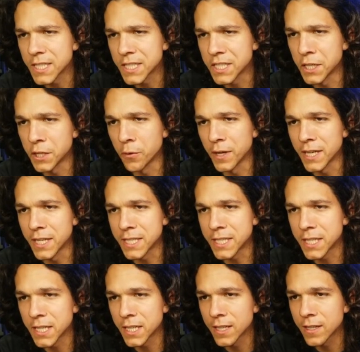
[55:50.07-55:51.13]
Do
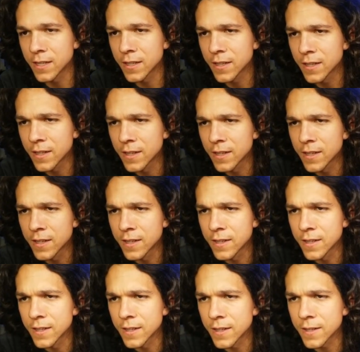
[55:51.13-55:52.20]
it.
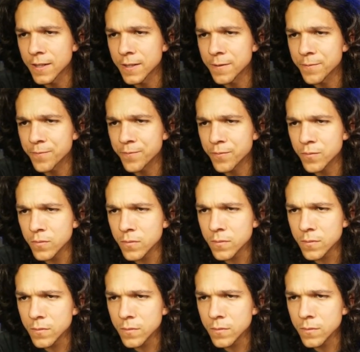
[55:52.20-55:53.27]
Um,
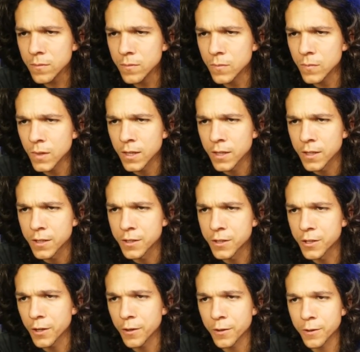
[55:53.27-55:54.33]

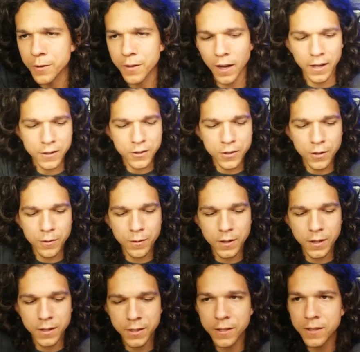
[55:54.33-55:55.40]
Joe, I so
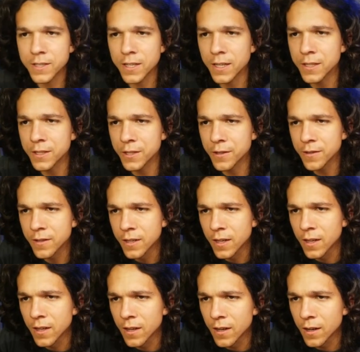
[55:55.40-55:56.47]
want to send you
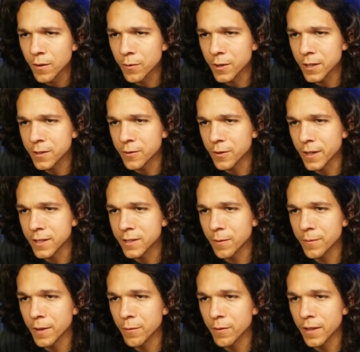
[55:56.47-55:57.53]
a work tray,
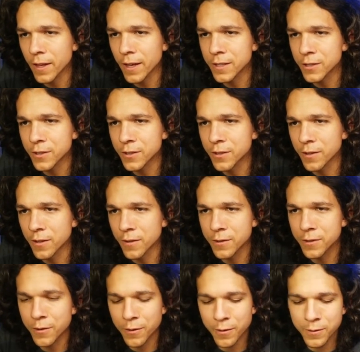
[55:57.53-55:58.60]
something with edges to those
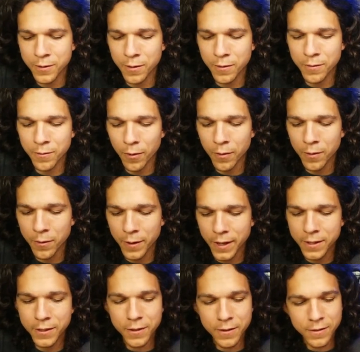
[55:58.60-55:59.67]
screws. Don't roll away.
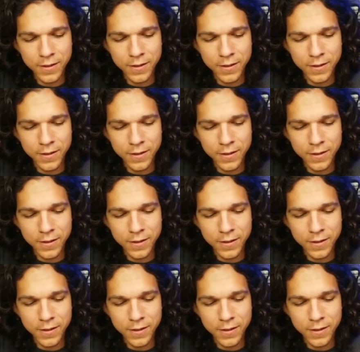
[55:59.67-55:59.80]
Dude,